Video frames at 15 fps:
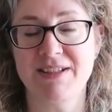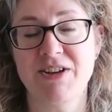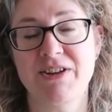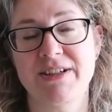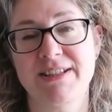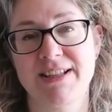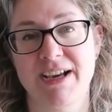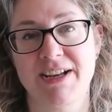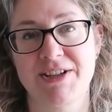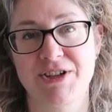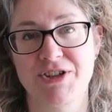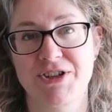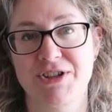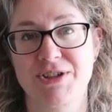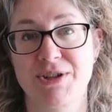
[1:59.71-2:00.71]
year I decided to
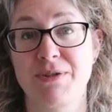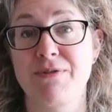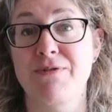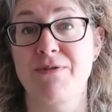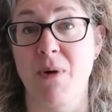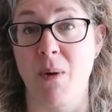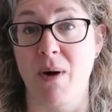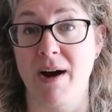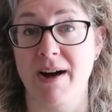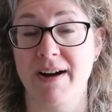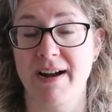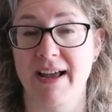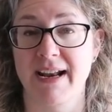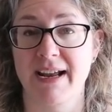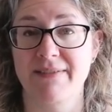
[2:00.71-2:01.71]
just do four,
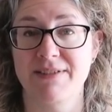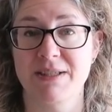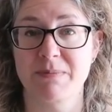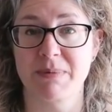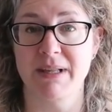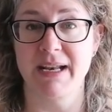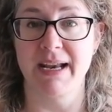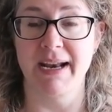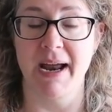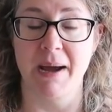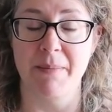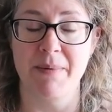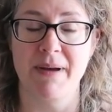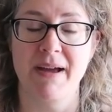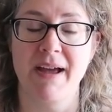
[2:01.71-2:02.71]
and I've split it up